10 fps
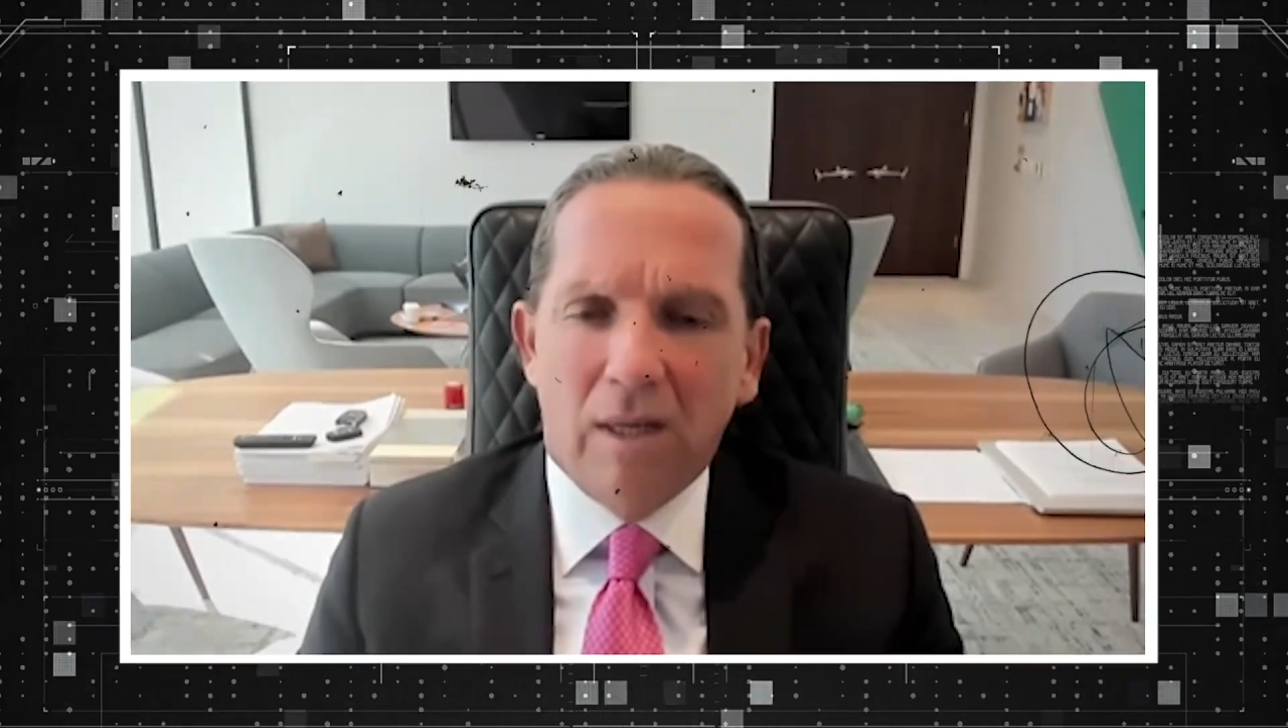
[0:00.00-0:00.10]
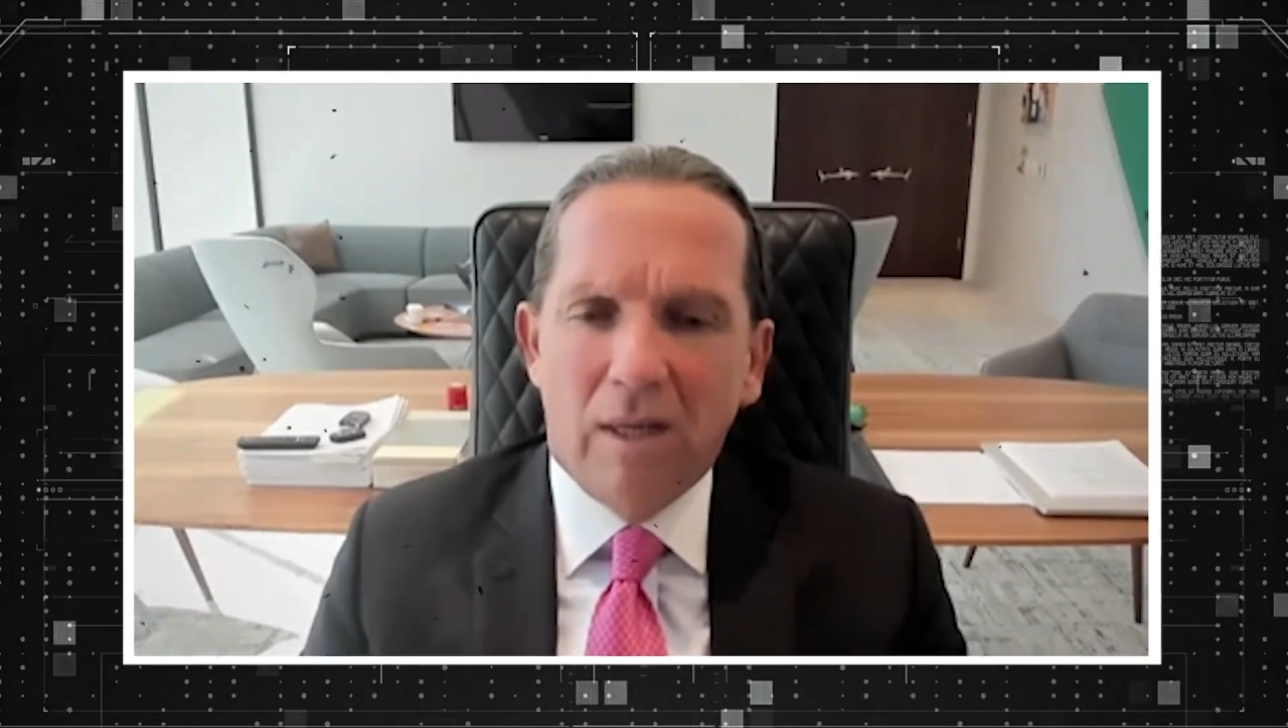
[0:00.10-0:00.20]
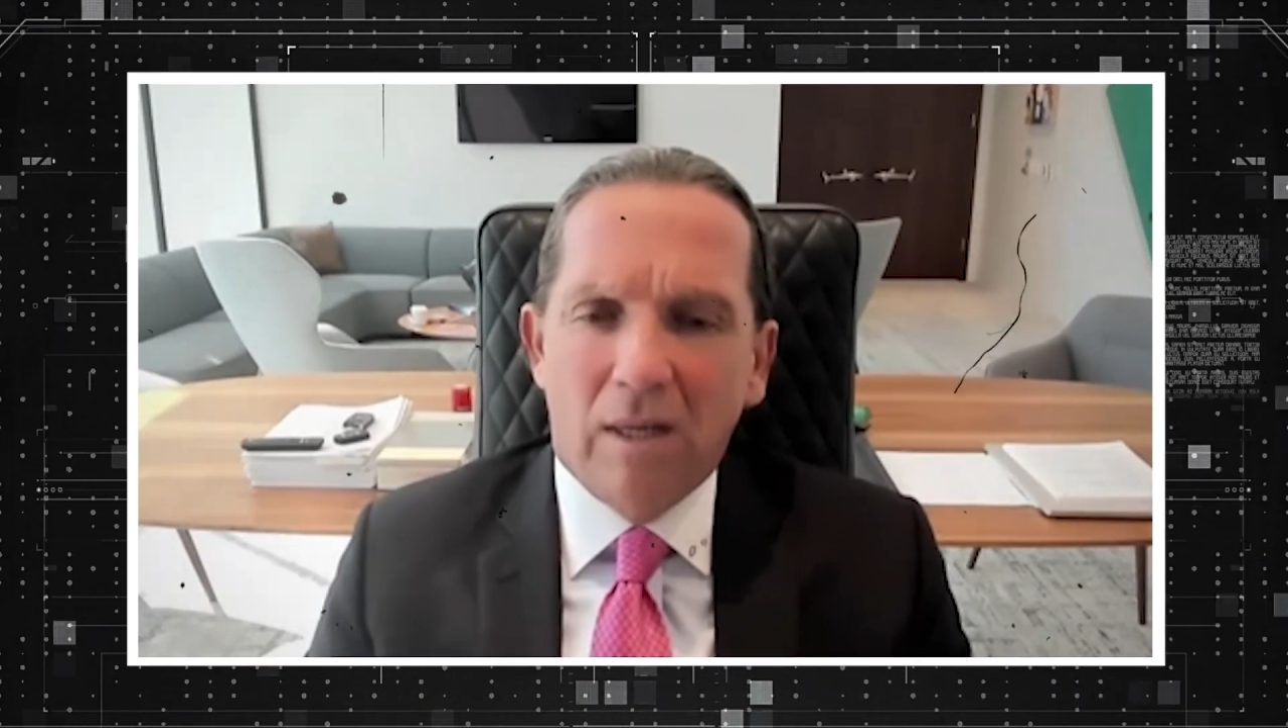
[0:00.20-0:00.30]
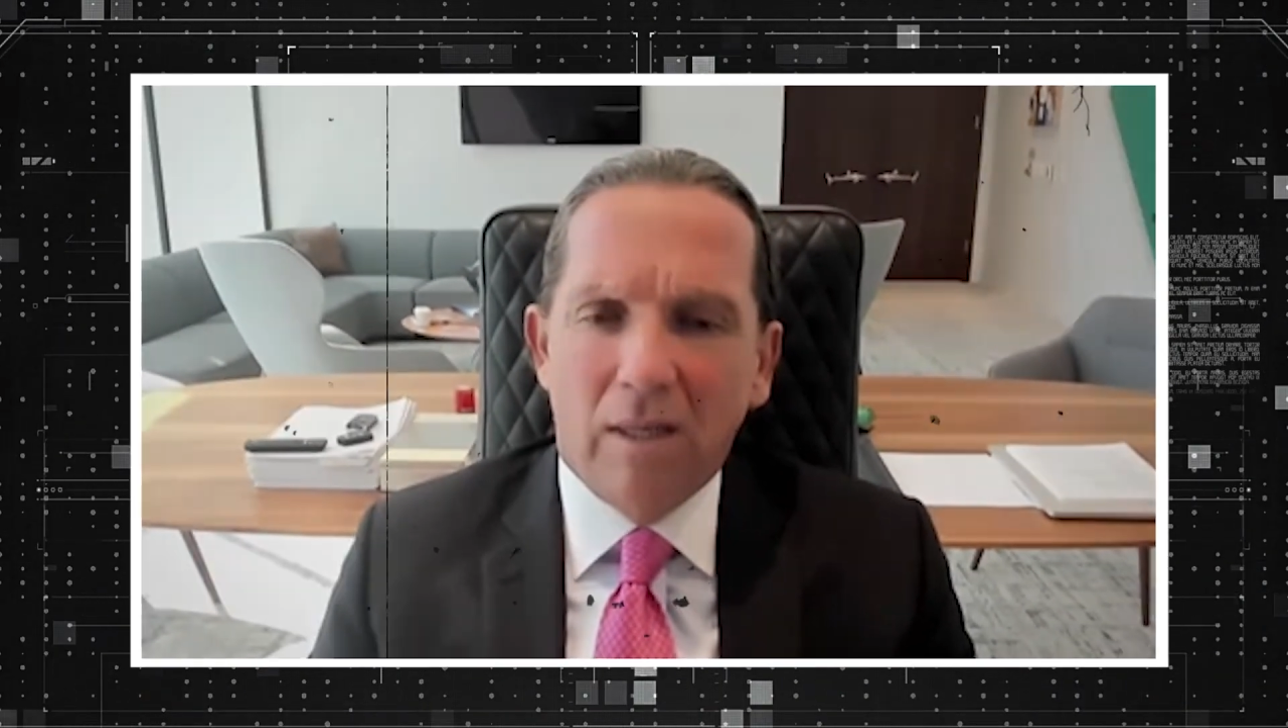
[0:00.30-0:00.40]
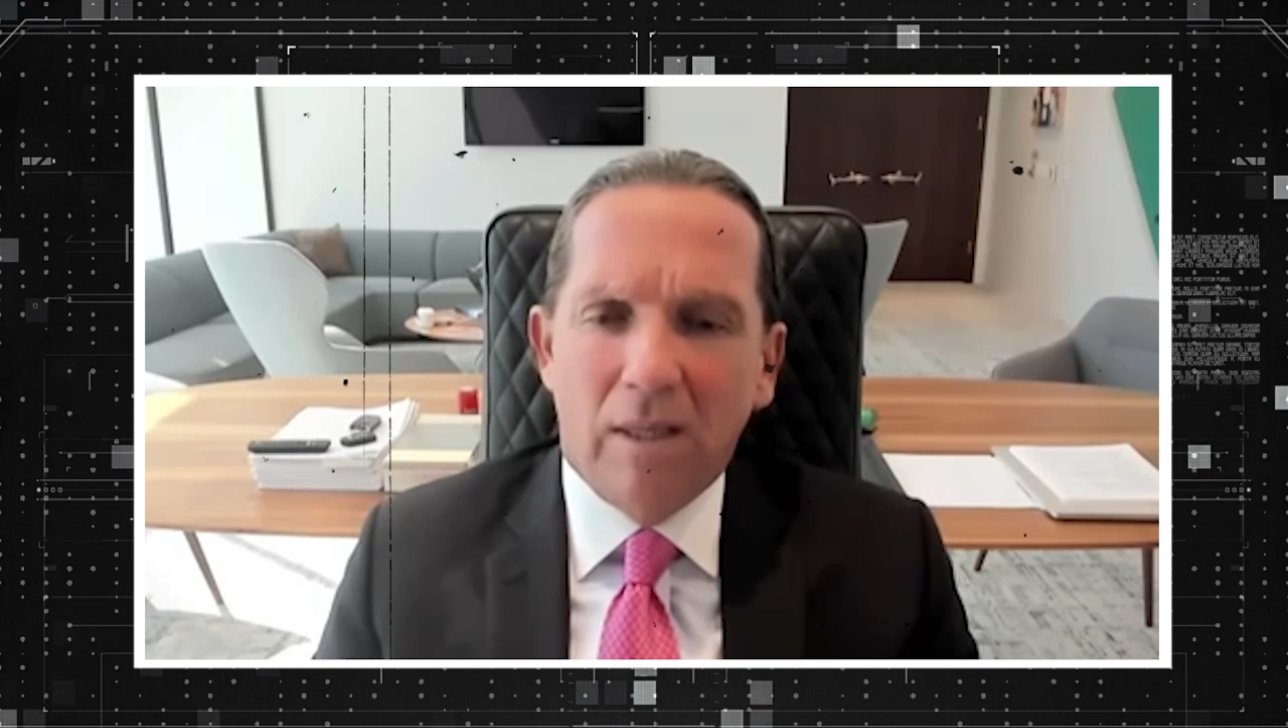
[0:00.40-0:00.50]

uh,